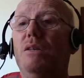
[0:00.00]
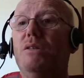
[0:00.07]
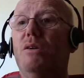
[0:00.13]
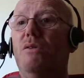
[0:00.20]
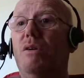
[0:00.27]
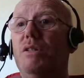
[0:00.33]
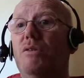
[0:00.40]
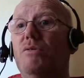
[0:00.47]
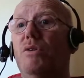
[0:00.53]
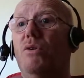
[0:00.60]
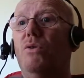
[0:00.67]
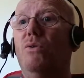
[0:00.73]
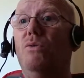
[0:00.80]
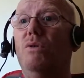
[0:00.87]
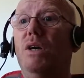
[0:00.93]
So I don't
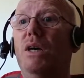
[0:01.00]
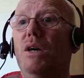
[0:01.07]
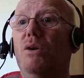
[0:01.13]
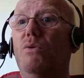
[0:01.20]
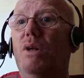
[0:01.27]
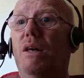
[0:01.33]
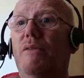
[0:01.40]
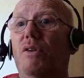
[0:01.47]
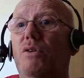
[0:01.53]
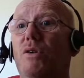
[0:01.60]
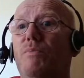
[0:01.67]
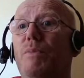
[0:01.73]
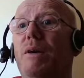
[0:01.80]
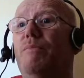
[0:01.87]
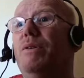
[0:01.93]
know. We'll have a
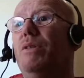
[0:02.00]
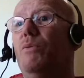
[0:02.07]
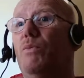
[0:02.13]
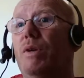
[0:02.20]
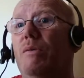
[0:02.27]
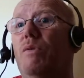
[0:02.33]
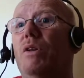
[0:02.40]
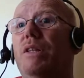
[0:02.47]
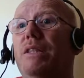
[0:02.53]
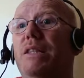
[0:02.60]
look. Maybe there'll be one